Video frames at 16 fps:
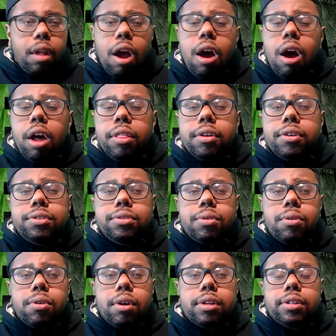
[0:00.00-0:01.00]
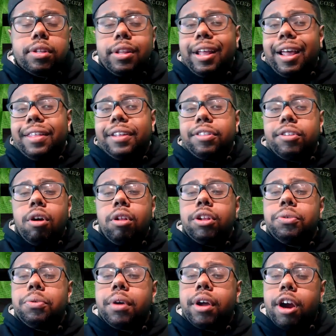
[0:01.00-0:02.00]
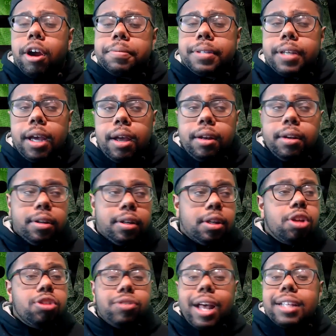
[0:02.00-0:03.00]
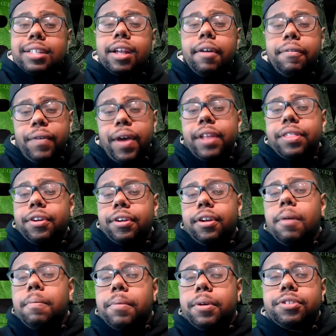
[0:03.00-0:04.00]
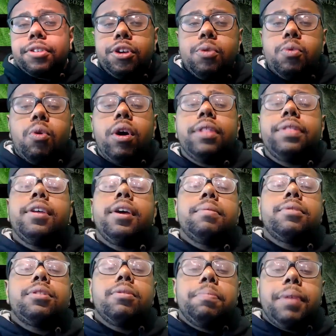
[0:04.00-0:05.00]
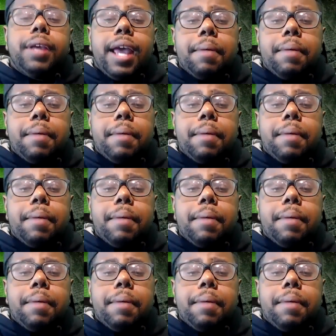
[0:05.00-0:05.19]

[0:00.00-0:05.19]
all their stores, and I think they're only doing curbside. So that's going to affect their numbers. So you want them to be